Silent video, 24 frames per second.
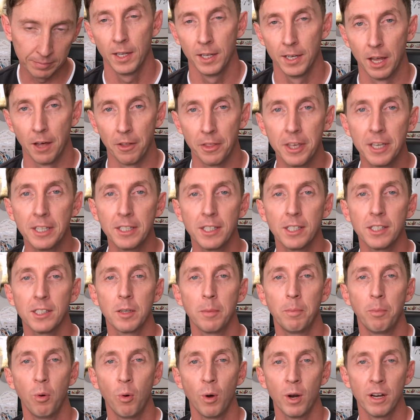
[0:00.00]
Now, this is a
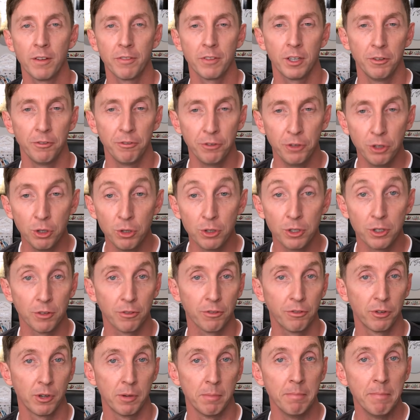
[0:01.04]
point of confusion
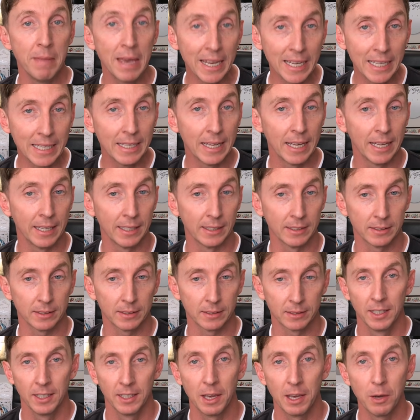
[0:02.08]
for many dentists.
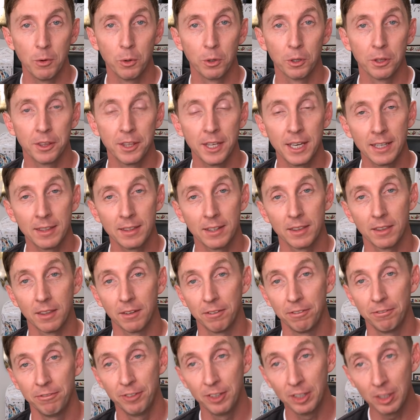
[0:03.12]
They will think that the
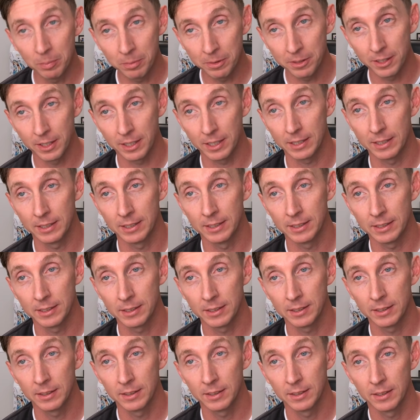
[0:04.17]
film
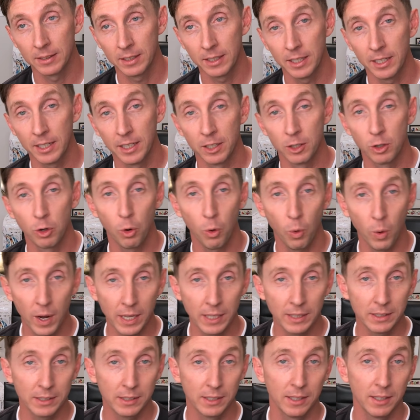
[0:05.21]
thickness
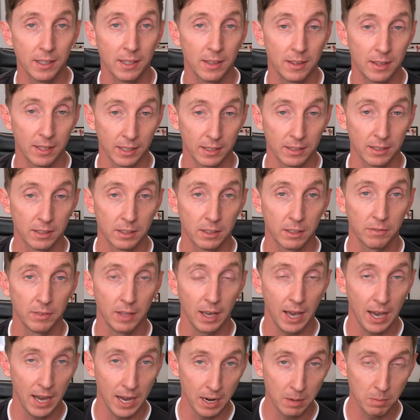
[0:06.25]
equates to the thickness of the
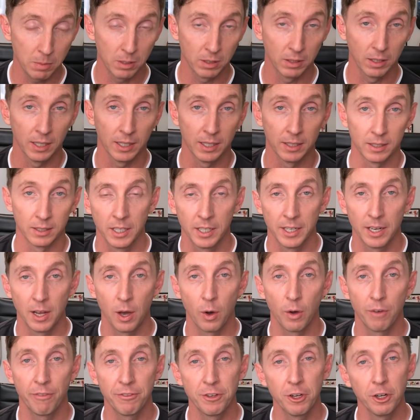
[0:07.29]
hybrid layer.
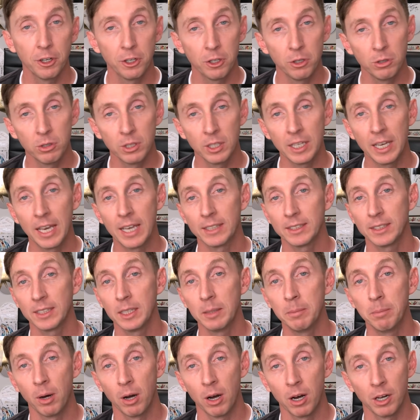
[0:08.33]
Now, if you're using SE
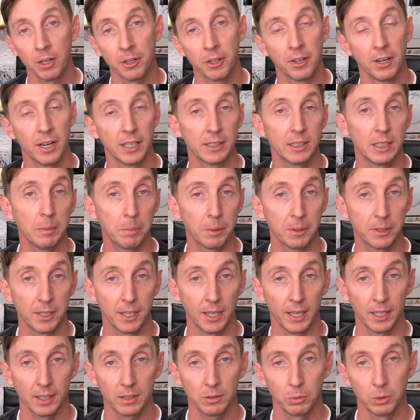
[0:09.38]
Bond or SE
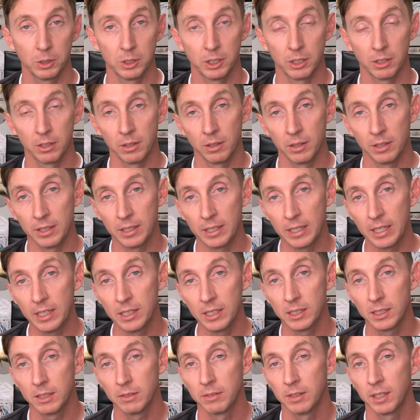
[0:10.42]
Protect, which are the
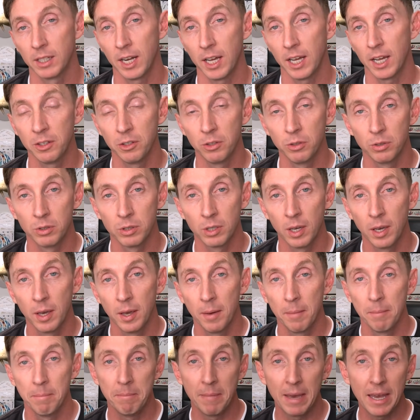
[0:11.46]
adhesives that I use
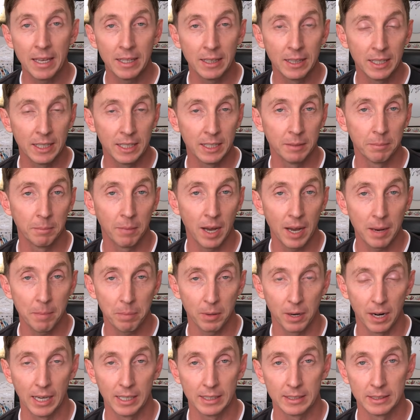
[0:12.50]
mainly in my
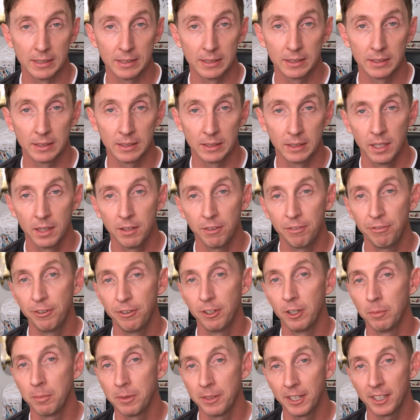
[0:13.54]
practice, the
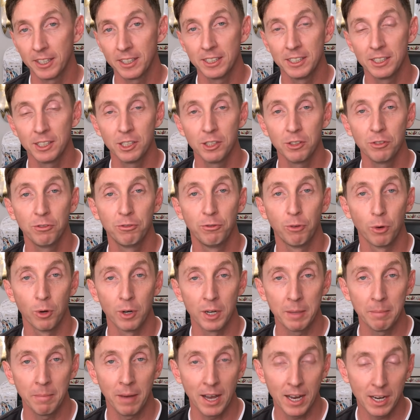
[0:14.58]
film thickness is
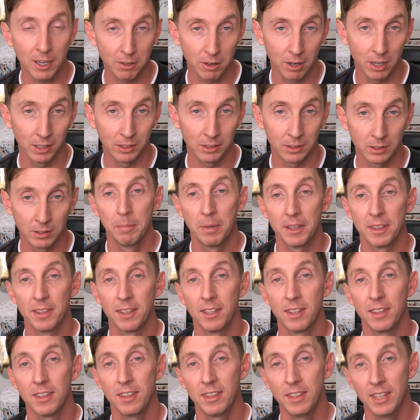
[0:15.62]
40 microns, but
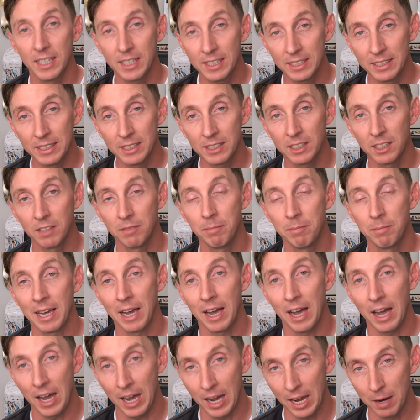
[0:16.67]
the thickness of my
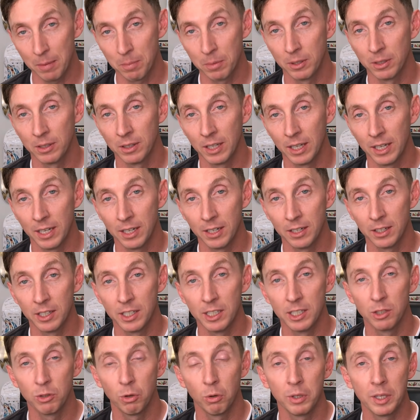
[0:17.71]
hybrid layer
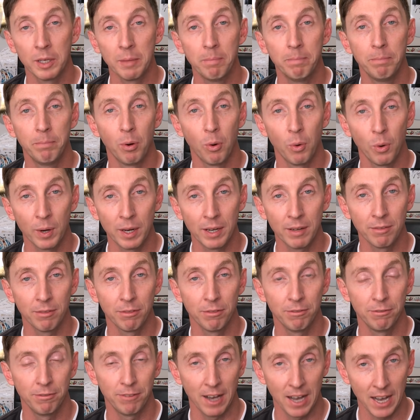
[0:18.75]
is only
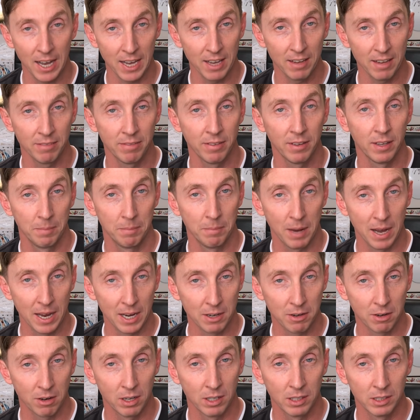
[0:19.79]
0.5
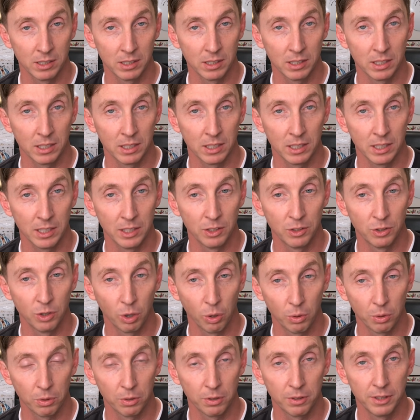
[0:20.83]
microns in
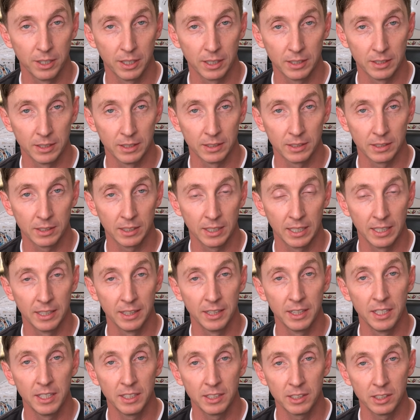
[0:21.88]
total thickness,
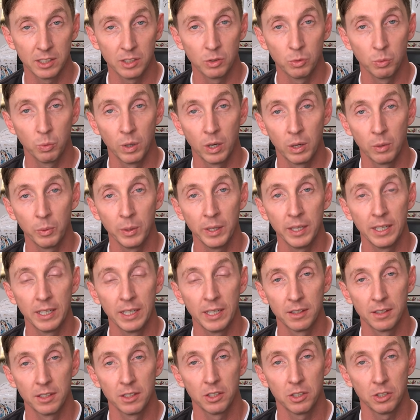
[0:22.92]
and this is where we
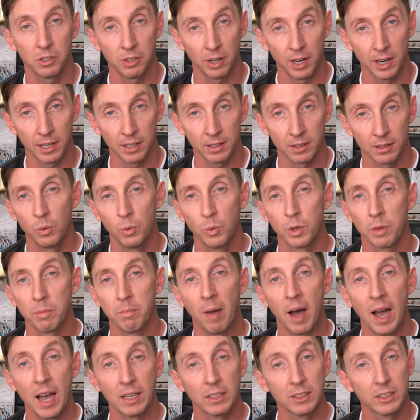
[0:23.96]
get the strength. With
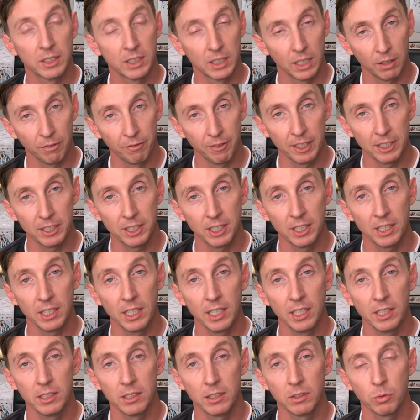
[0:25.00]
mild self-etch
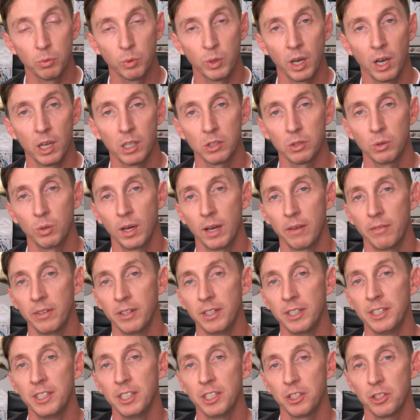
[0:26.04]
adhesives, we also have an
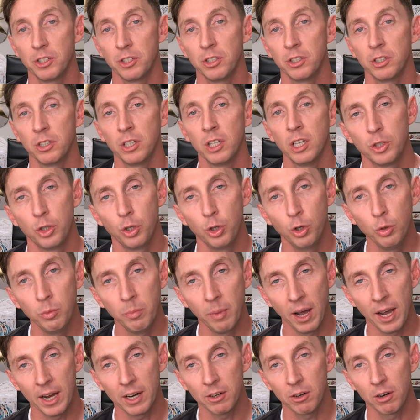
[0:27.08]
additional 2
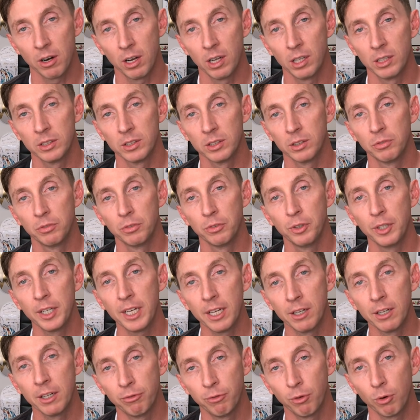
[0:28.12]
microns of
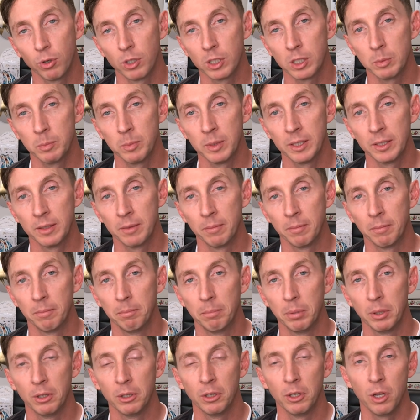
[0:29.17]
reinforcement
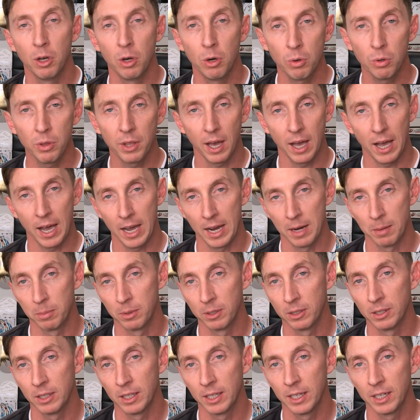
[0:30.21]
below the
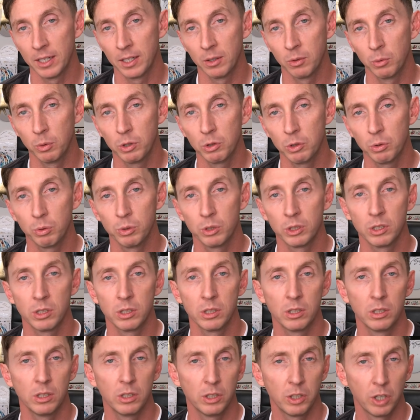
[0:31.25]
hybrid layer, which was
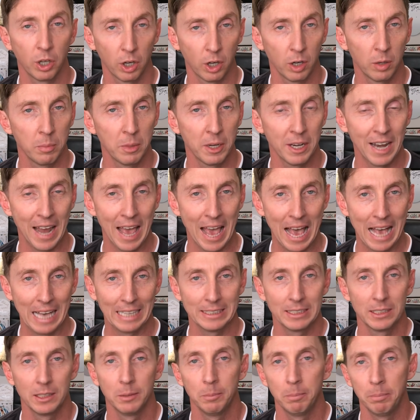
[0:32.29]
termed an
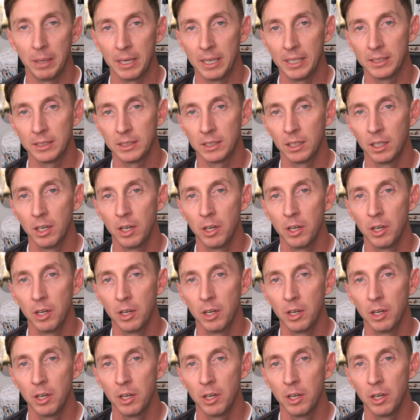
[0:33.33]
acid-base